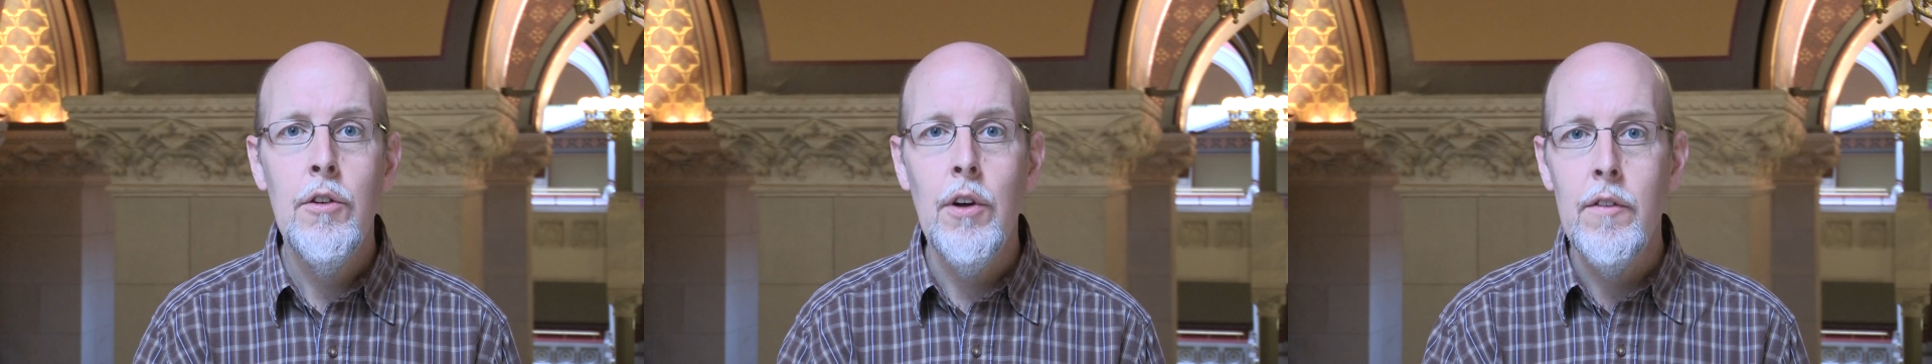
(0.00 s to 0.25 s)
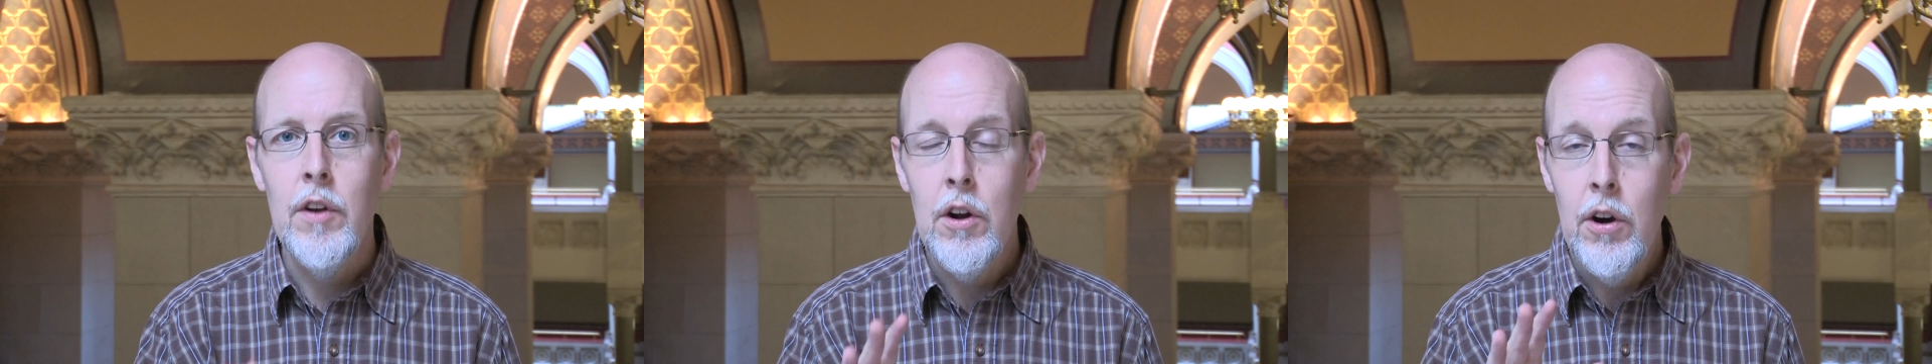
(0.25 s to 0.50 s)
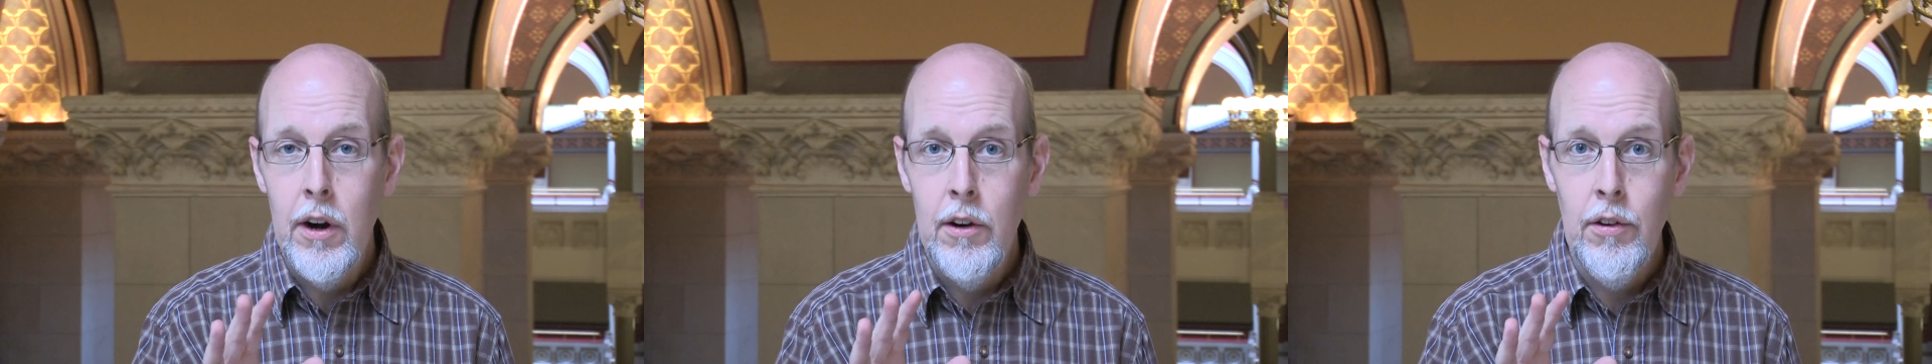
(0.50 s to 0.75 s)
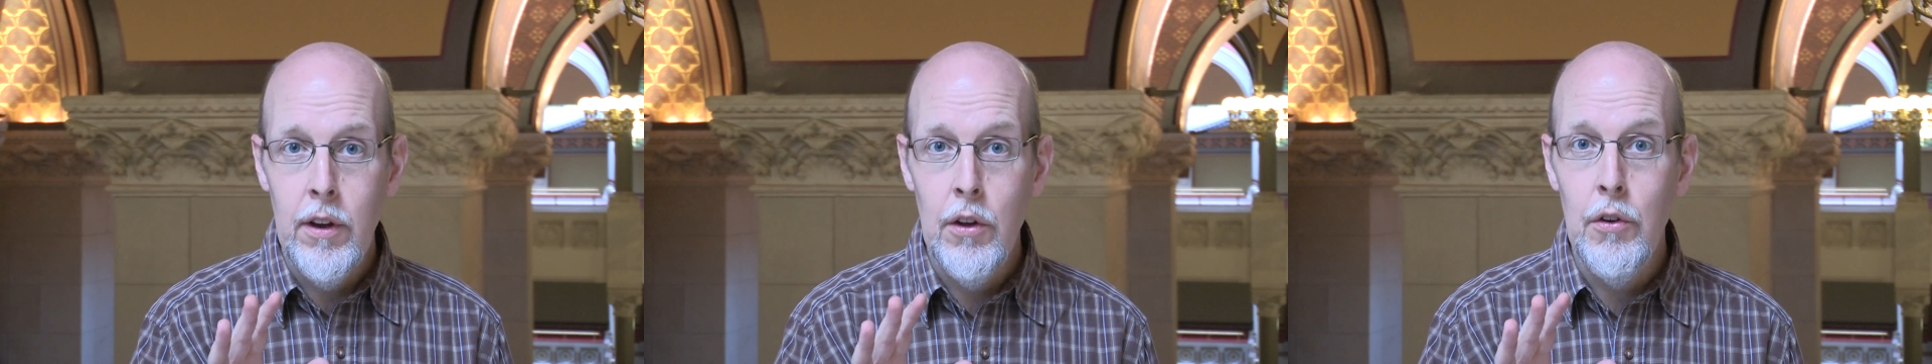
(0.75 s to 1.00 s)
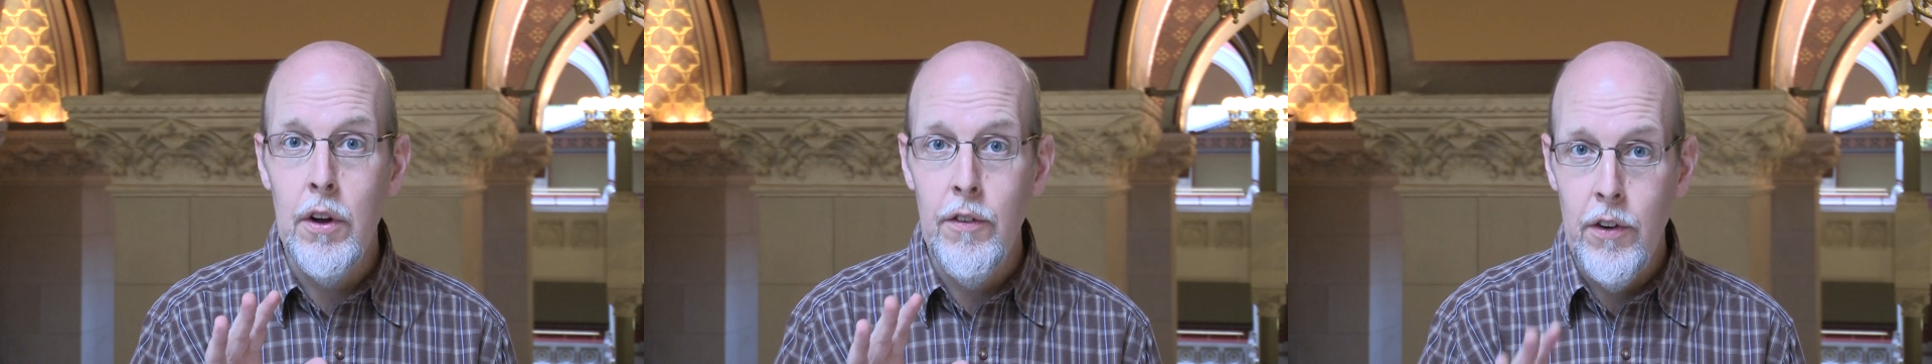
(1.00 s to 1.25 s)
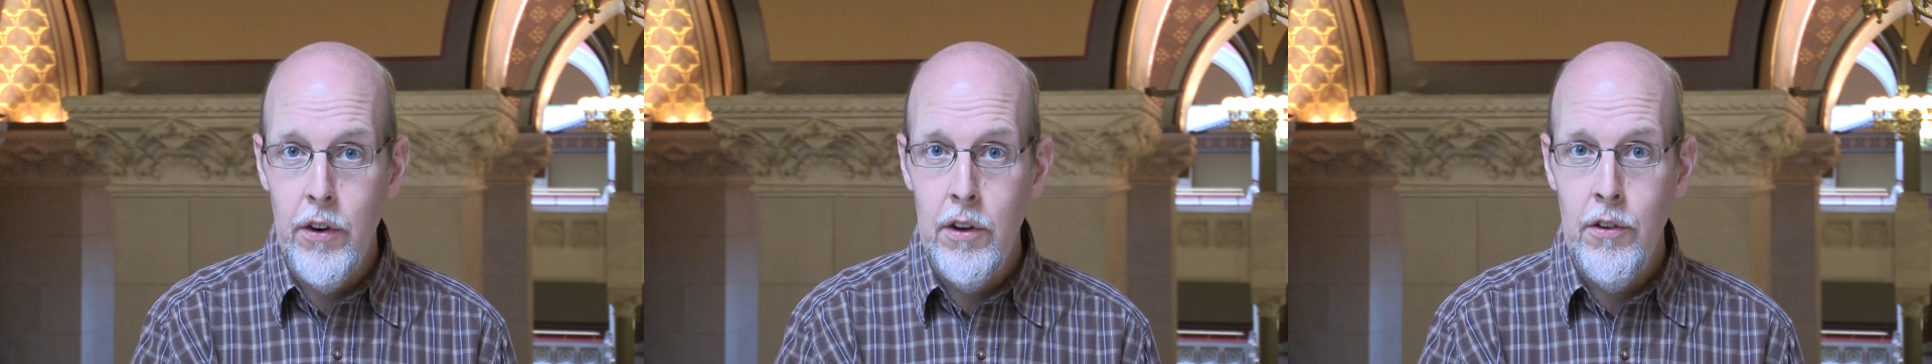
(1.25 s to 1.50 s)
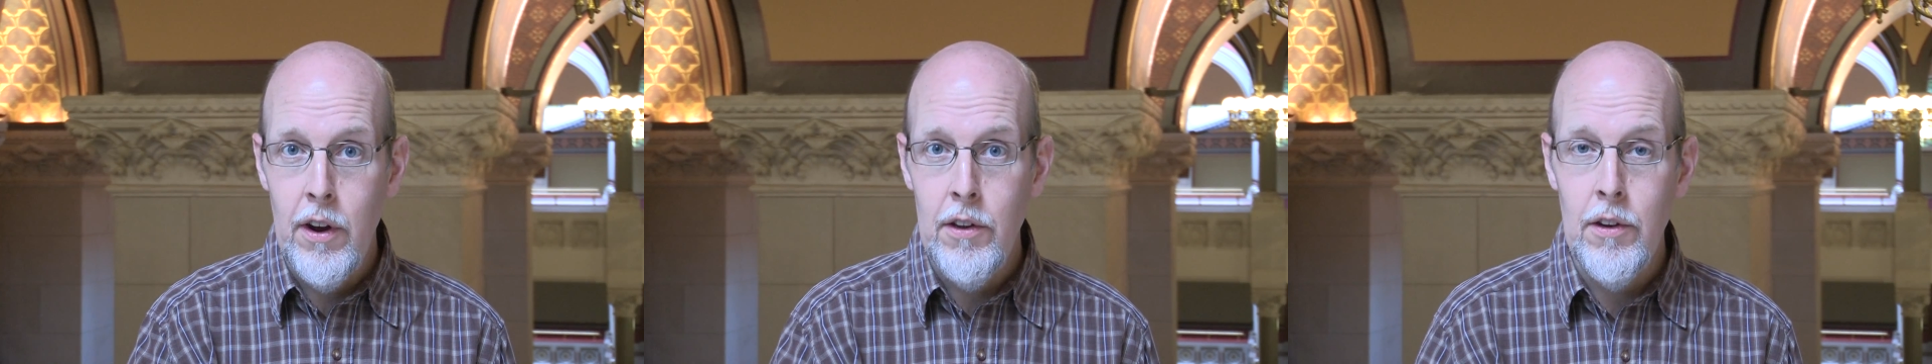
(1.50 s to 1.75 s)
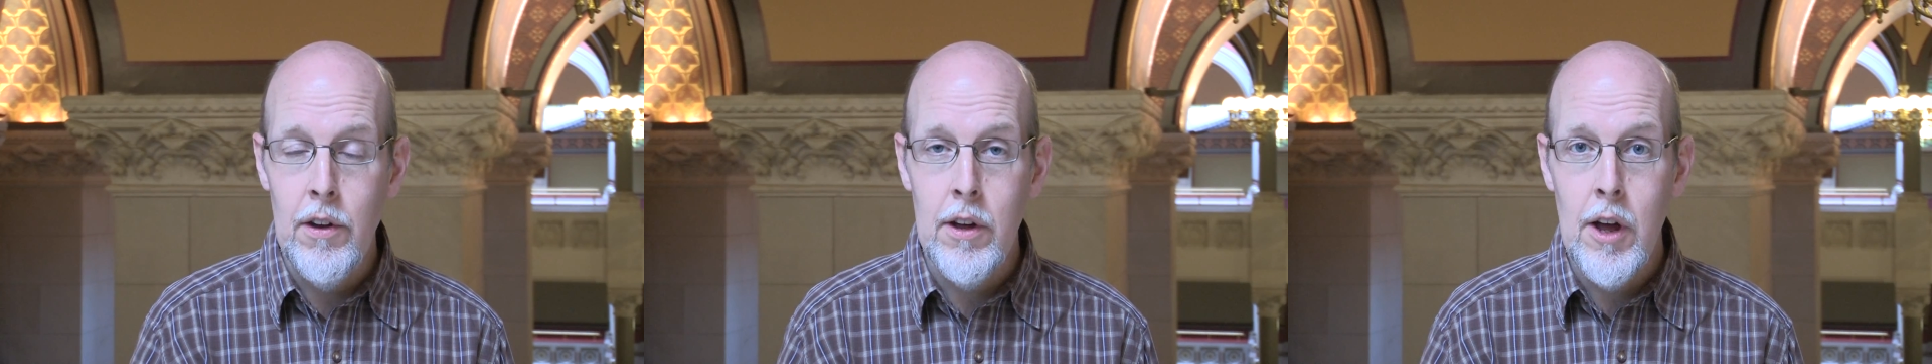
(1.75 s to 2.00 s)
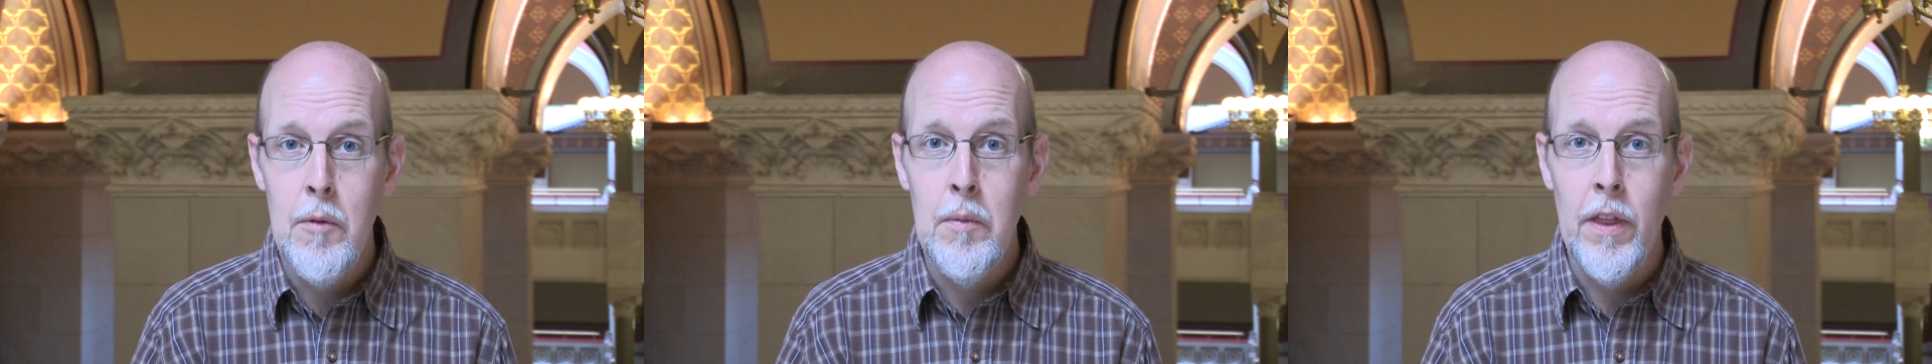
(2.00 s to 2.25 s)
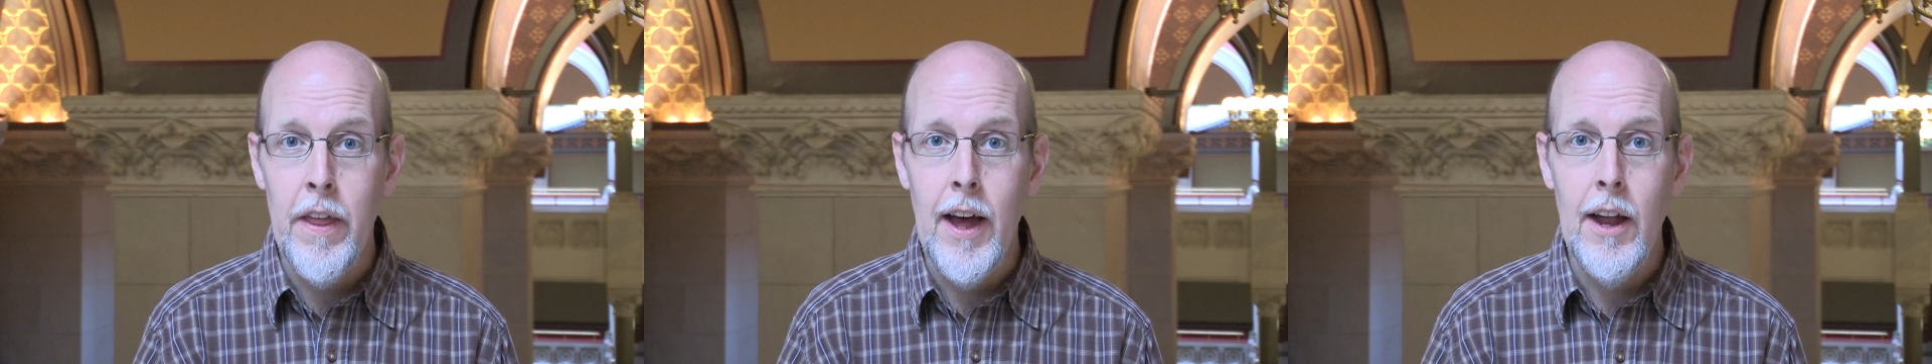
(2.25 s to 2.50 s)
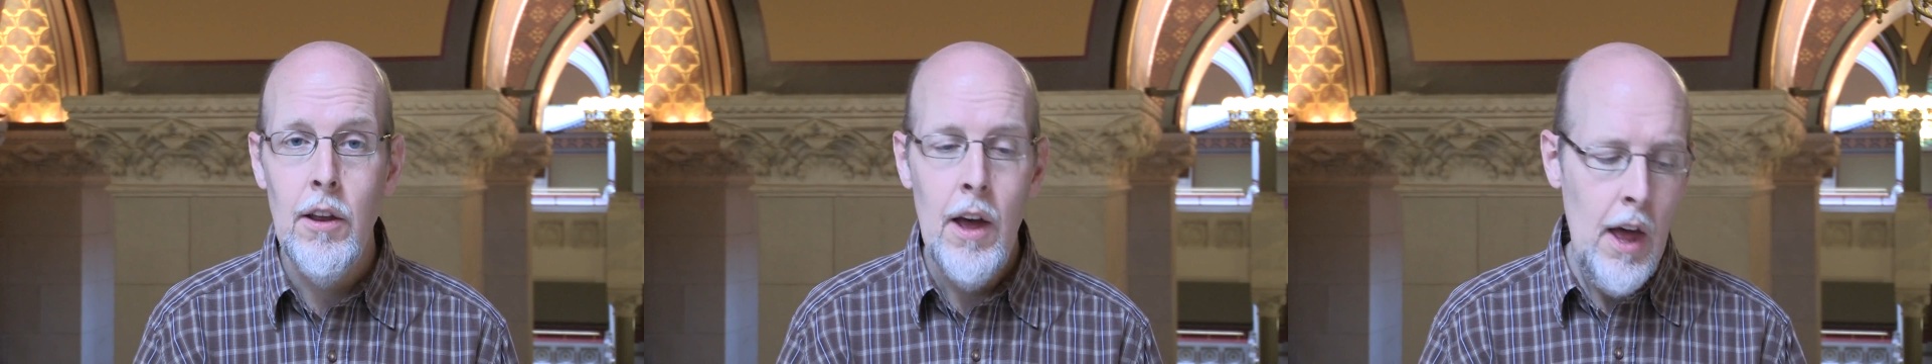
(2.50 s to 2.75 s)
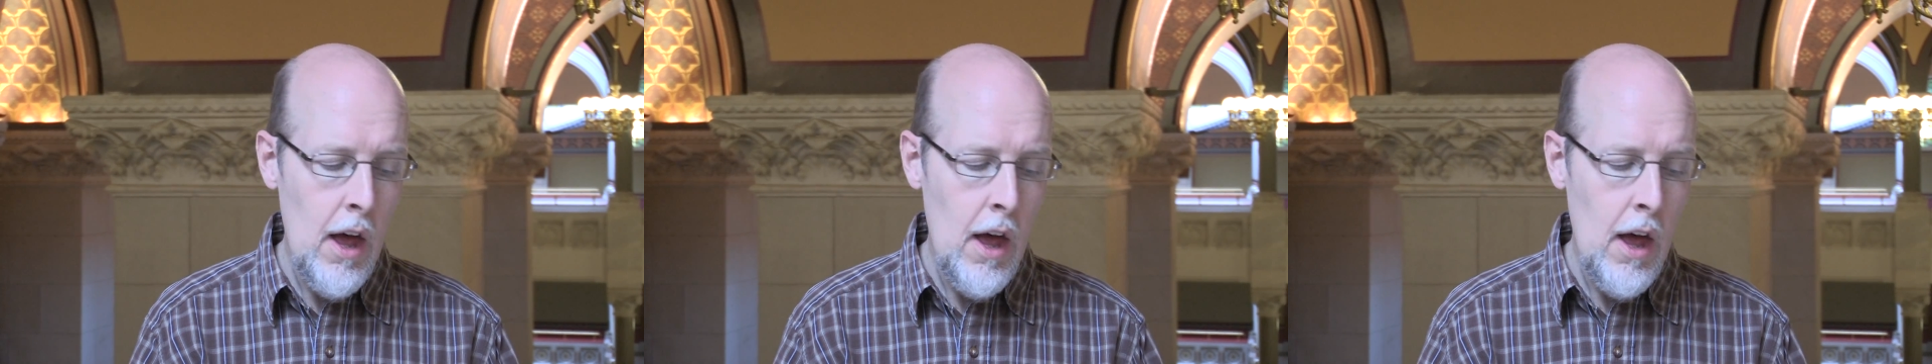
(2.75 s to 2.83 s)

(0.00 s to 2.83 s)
So I'm encouraging you, if you're interested, to come to that.